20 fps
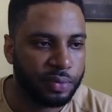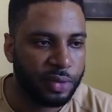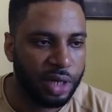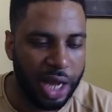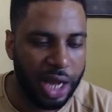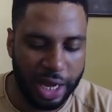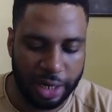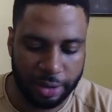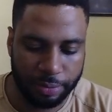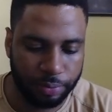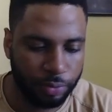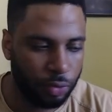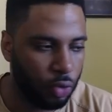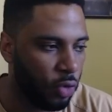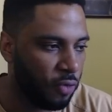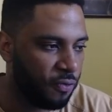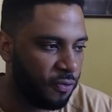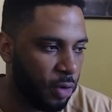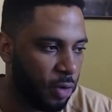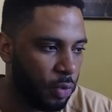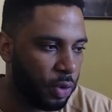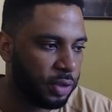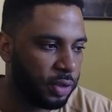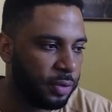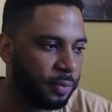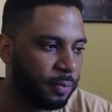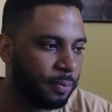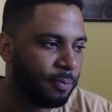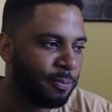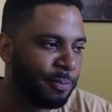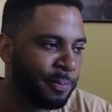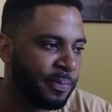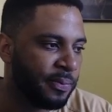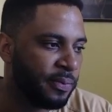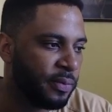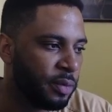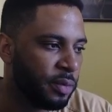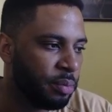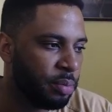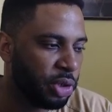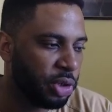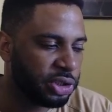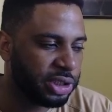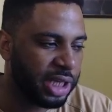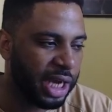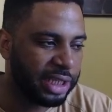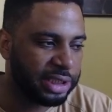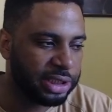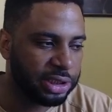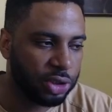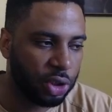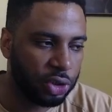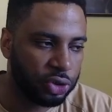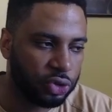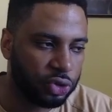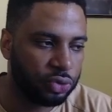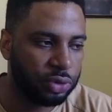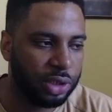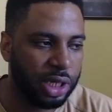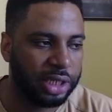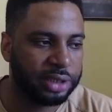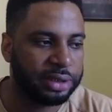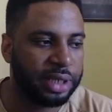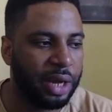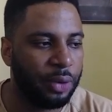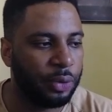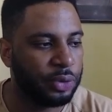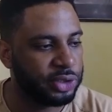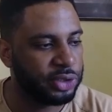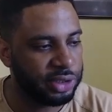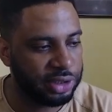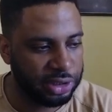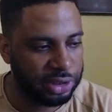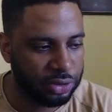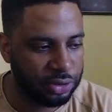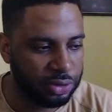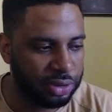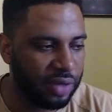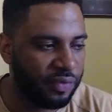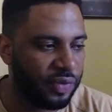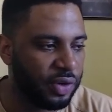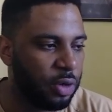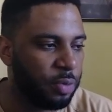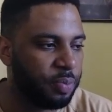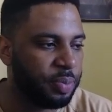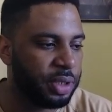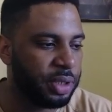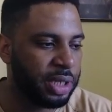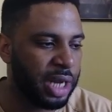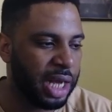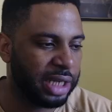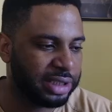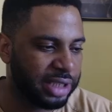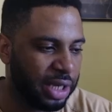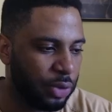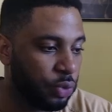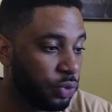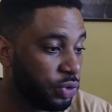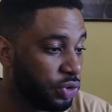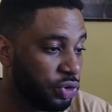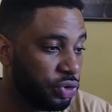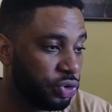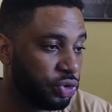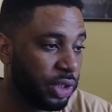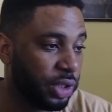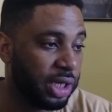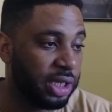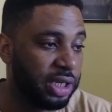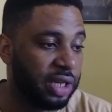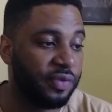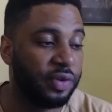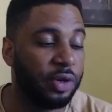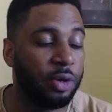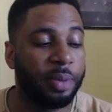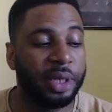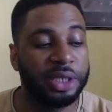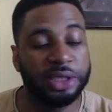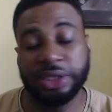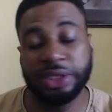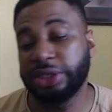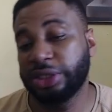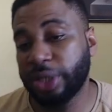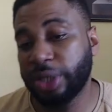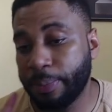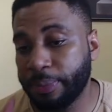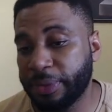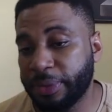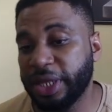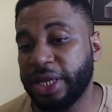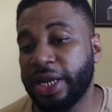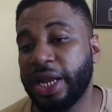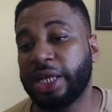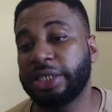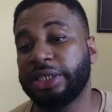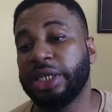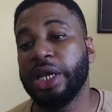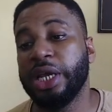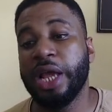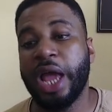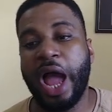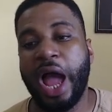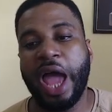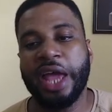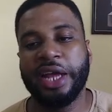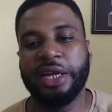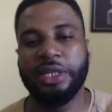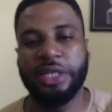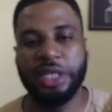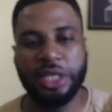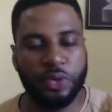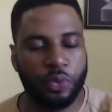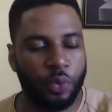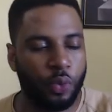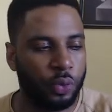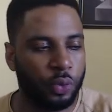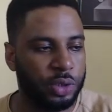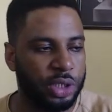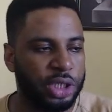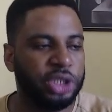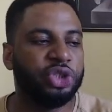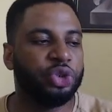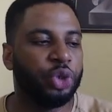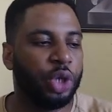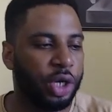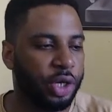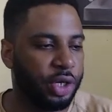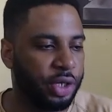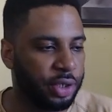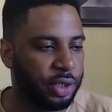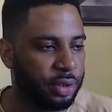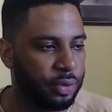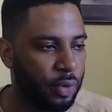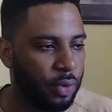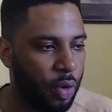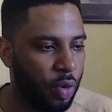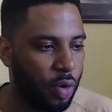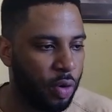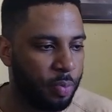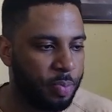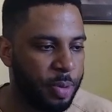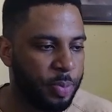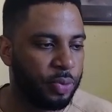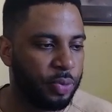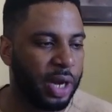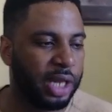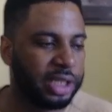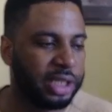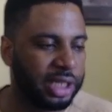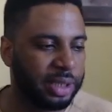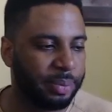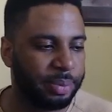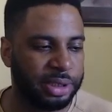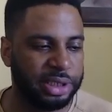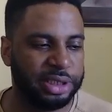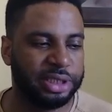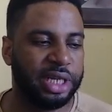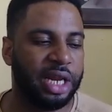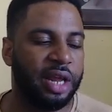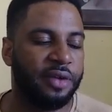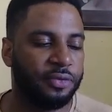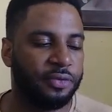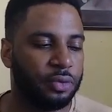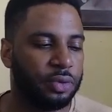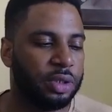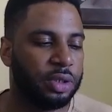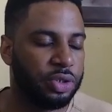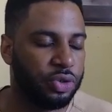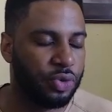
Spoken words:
and go forward. But I did not do that. I was still developing as I would usually develop. And this is something that I need to learn, or people at this level, you